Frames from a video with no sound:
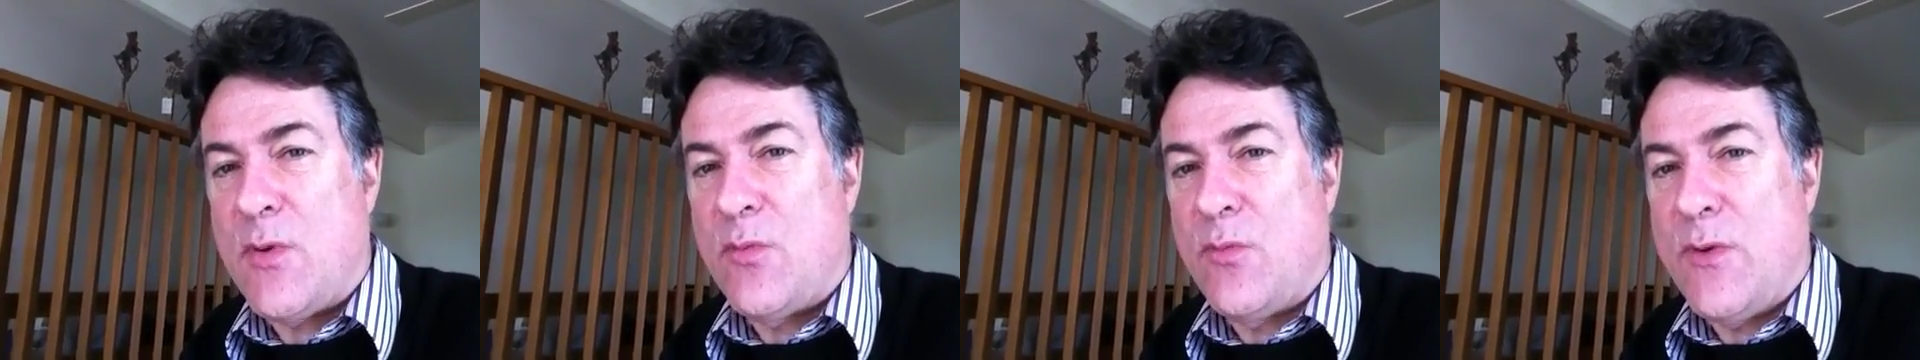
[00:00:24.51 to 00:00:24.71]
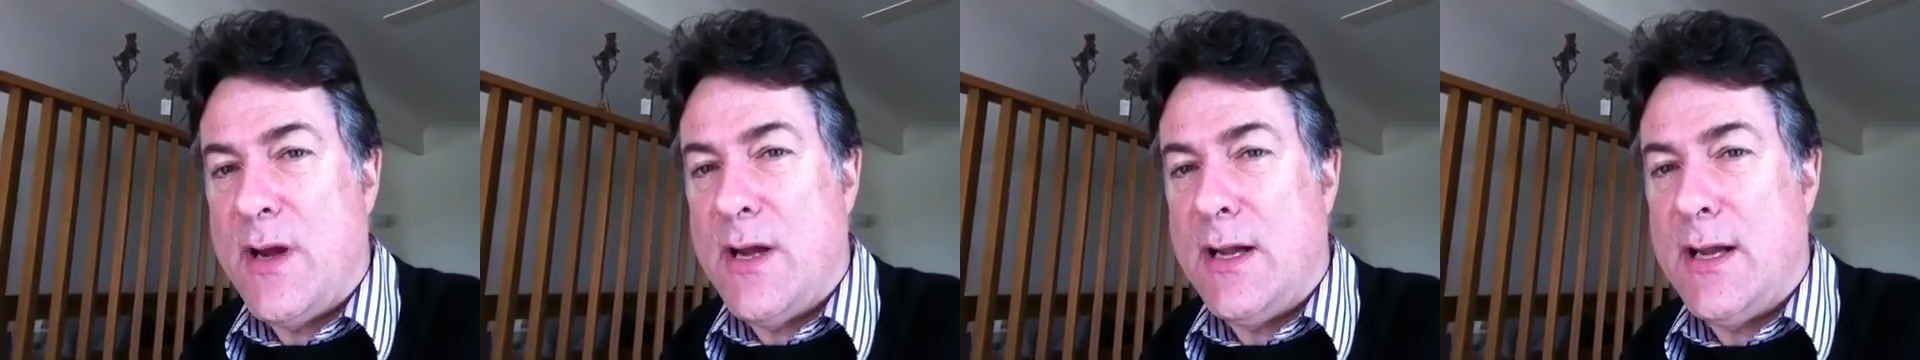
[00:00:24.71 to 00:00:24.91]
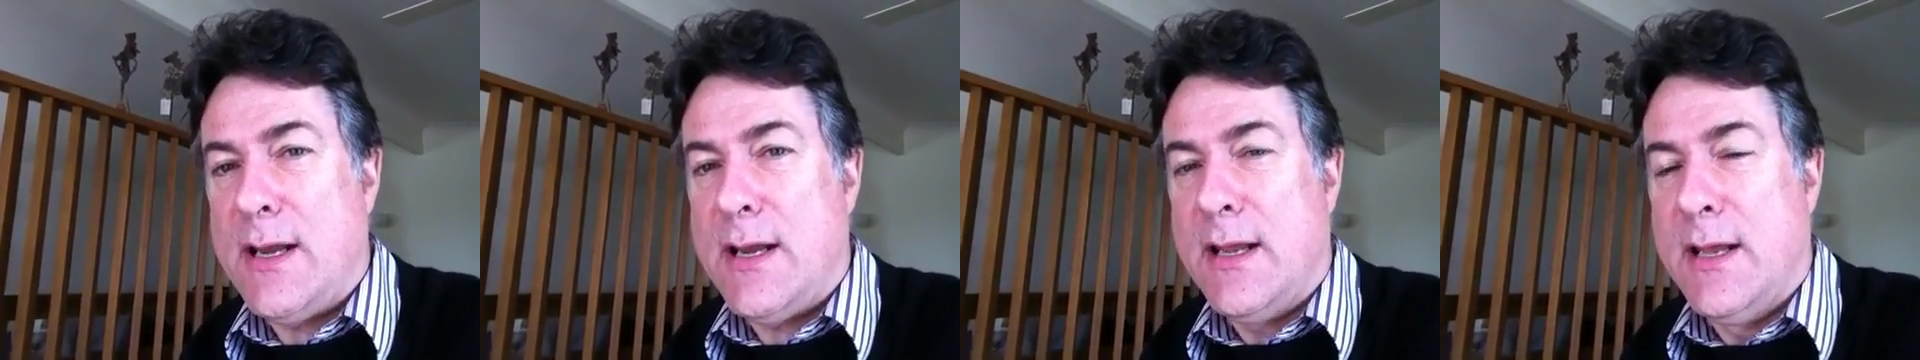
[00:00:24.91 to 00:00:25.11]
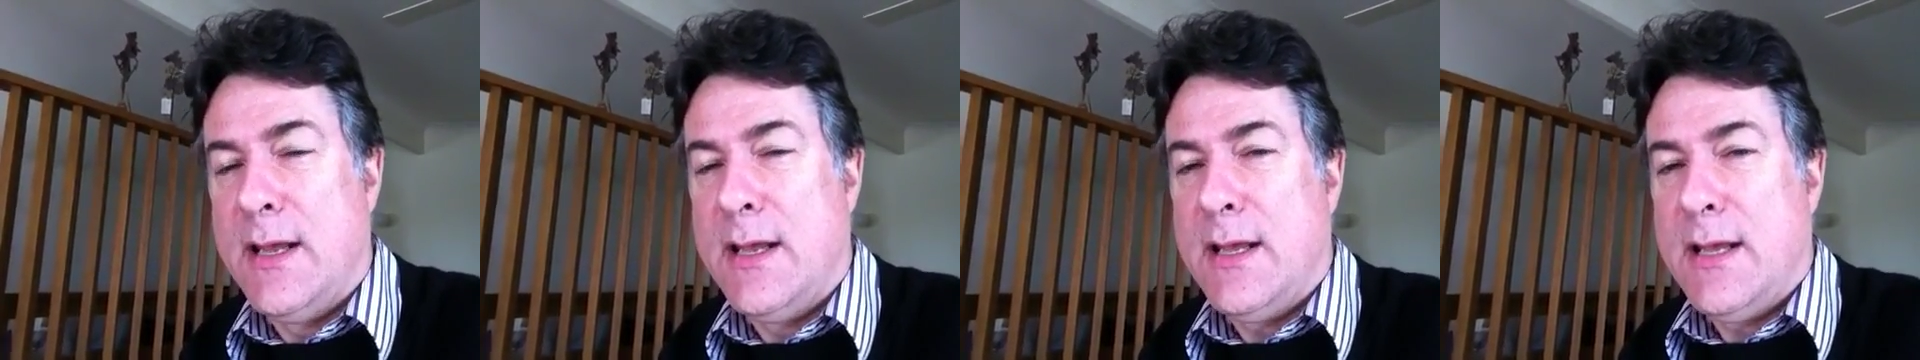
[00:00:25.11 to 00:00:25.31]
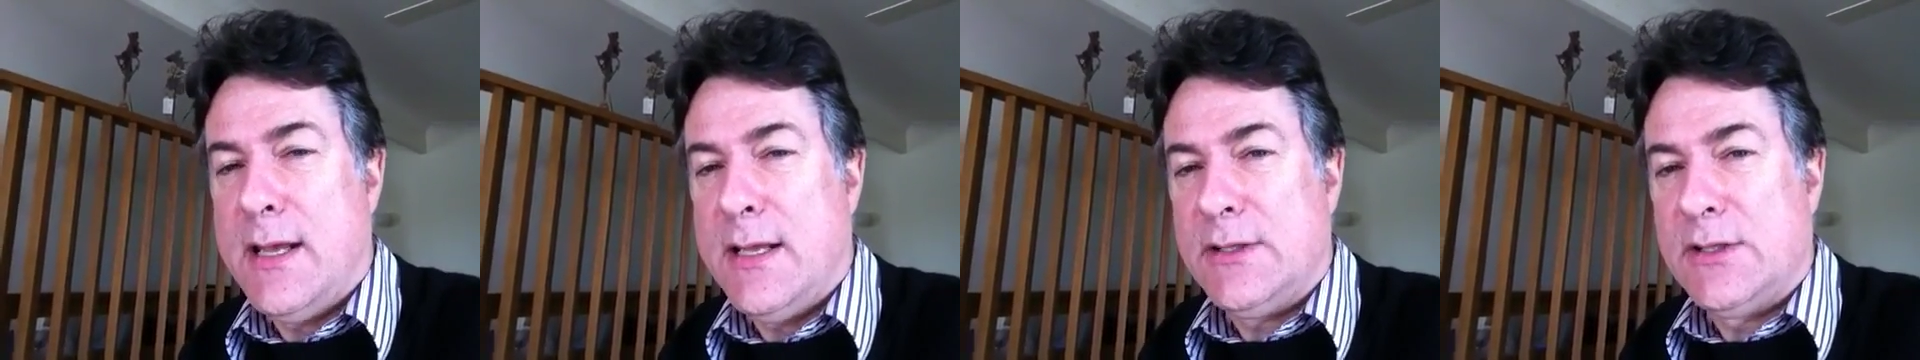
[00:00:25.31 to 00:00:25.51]
but really
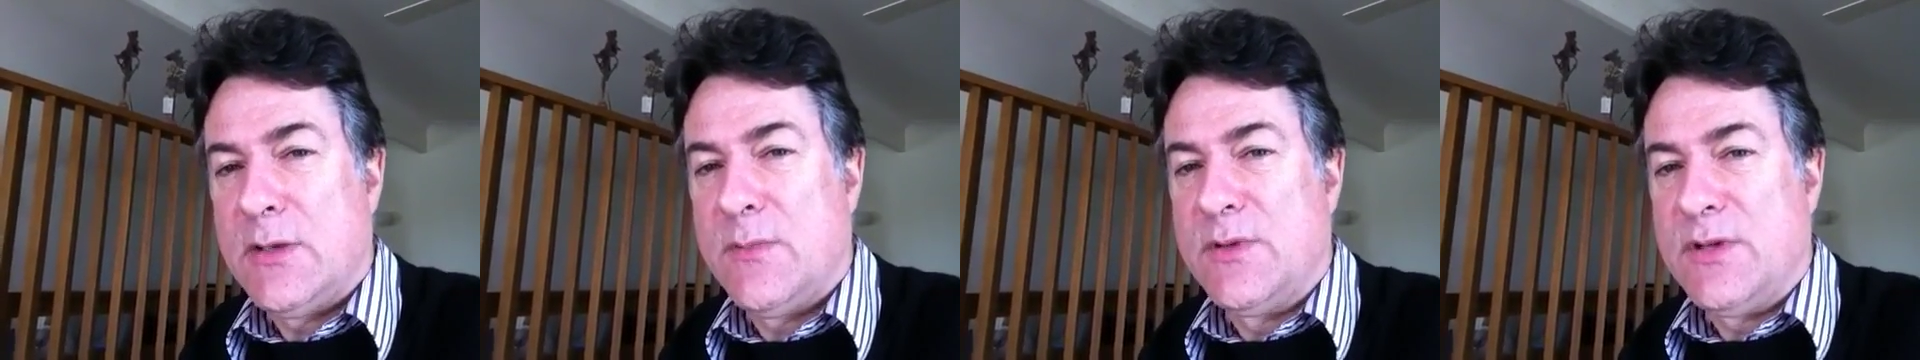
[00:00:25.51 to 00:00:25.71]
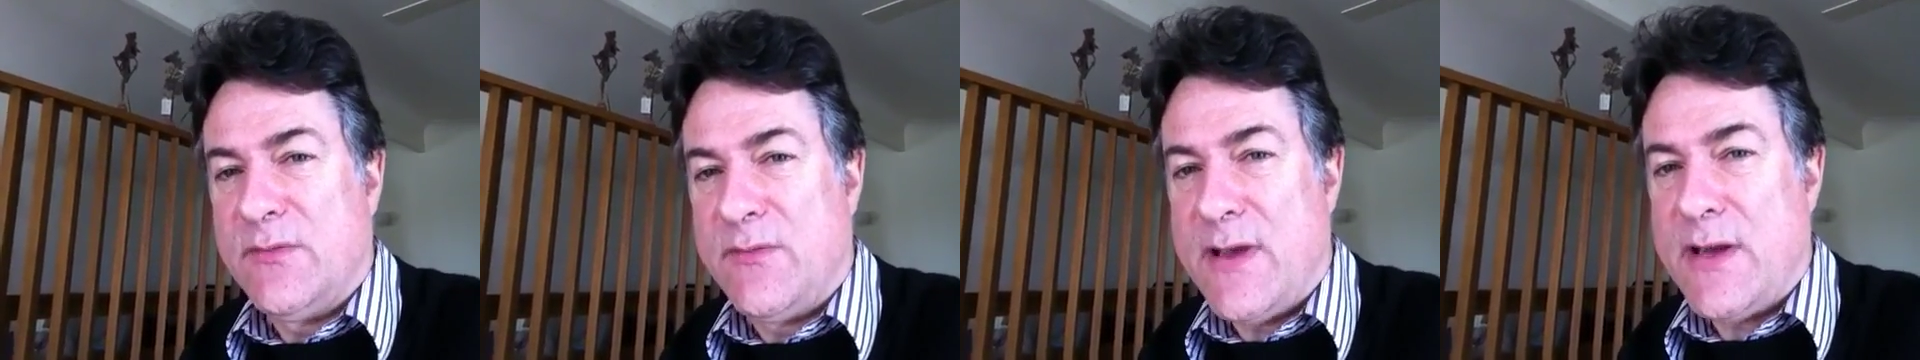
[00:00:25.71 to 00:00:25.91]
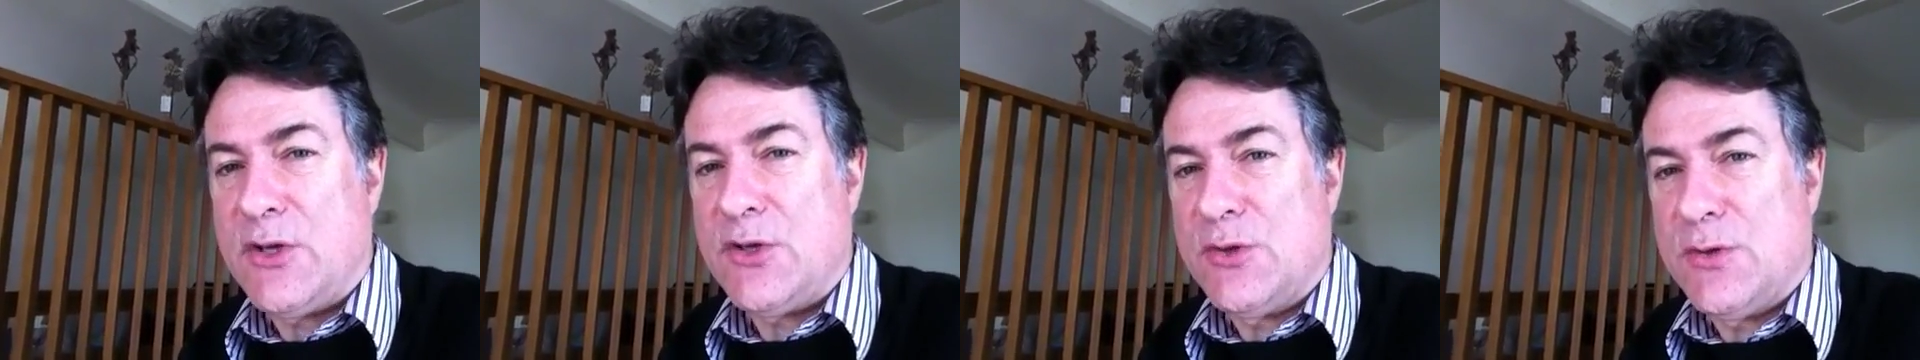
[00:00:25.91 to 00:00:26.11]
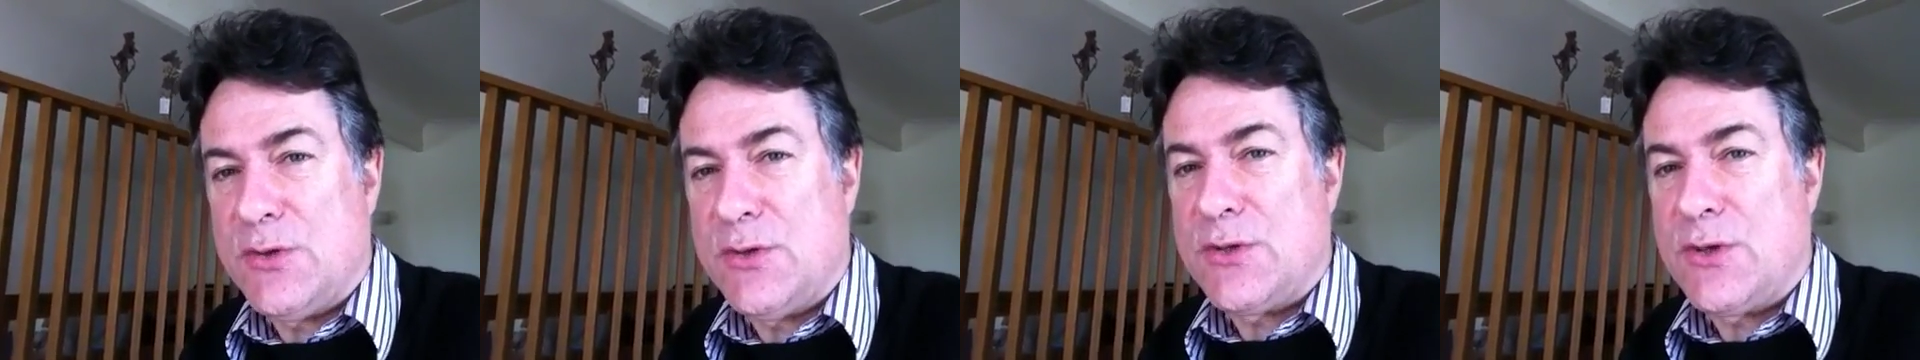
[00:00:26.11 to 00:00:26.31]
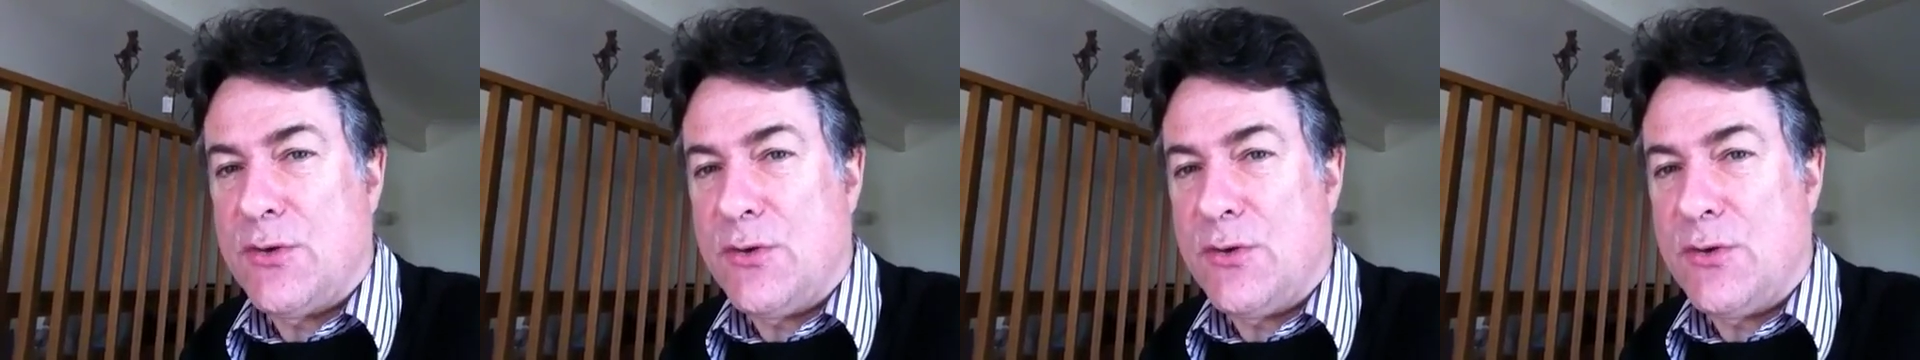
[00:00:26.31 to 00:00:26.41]
its observations